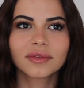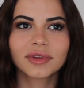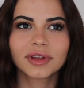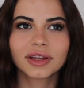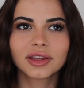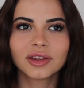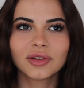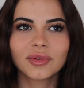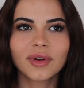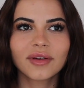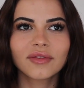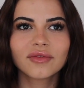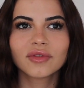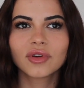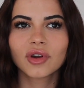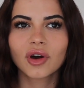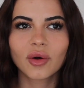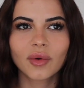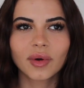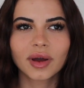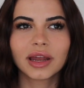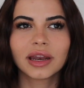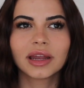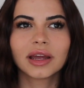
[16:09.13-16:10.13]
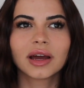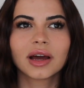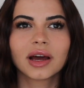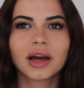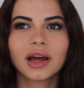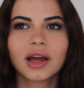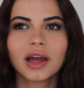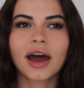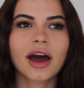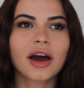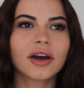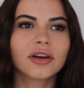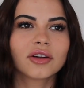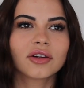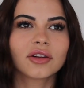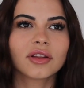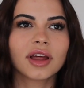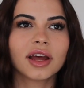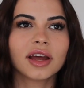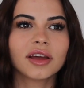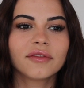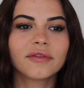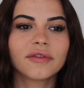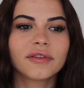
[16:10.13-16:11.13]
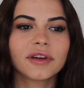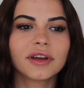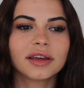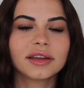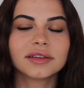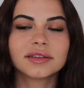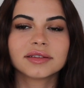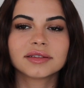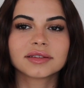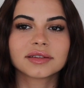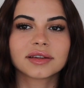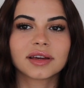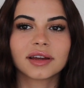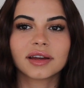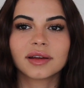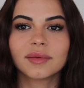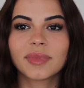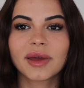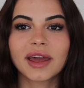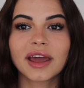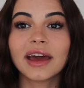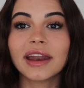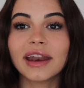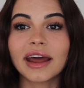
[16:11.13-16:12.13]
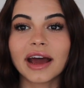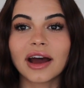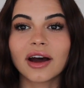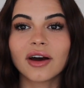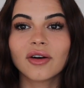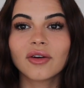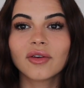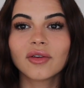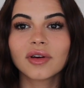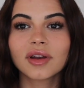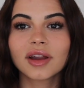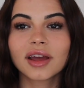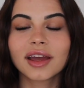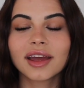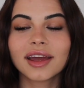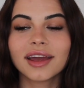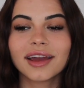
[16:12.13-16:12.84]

Like, you have no idea how your life is gonna pan out,